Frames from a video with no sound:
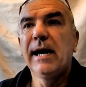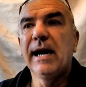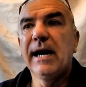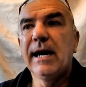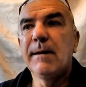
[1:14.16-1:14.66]

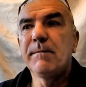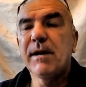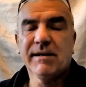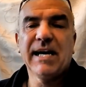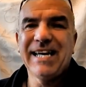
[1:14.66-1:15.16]

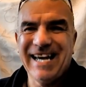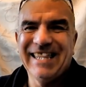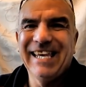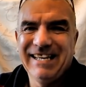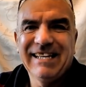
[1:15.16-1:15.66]
Okay, yeah,
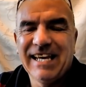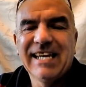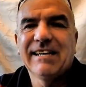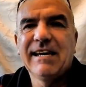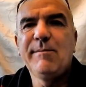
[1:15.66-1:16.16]
they
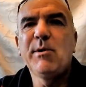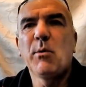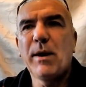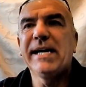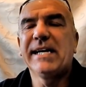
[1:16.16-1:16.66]
keep you
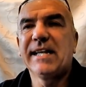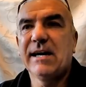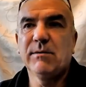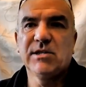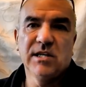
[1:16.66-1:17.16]
awake and
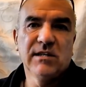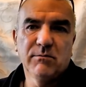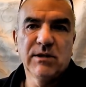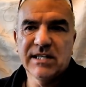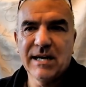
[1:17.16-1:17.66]
that, which
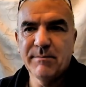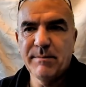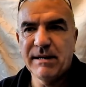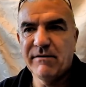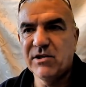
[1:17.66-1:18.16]
can be
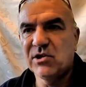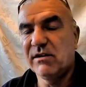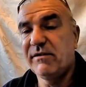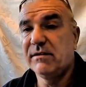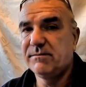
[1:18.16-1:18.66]
beneficial
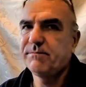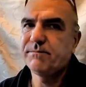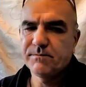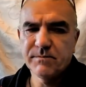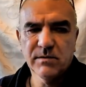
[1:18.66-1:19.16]
if you're
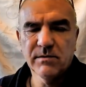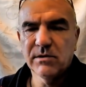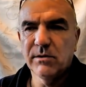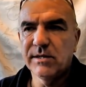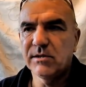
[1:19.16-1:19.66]

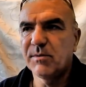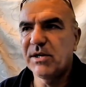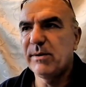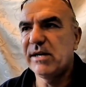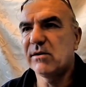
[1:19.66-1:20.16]
doing
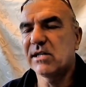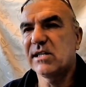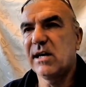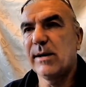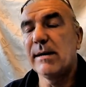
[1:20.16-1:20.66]
something where you've got to
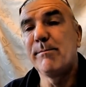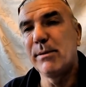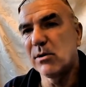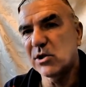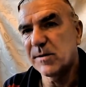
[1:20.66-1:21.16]
stay awake,
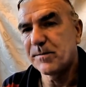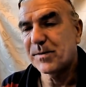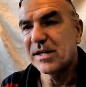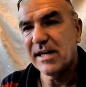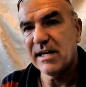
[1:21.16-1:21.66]
but
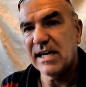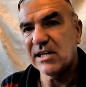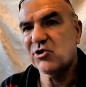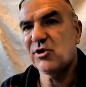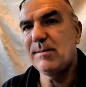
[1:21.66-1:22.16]
they're
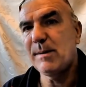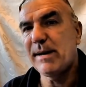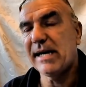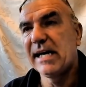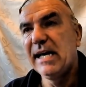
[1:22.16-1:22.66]
extremely
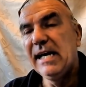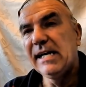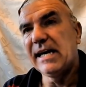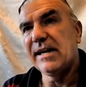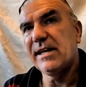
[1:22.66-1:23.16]
bad.
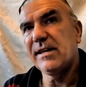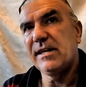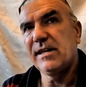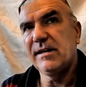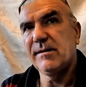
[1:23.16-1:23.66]
Now
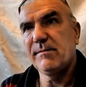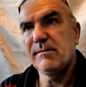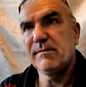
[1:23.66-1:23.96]
the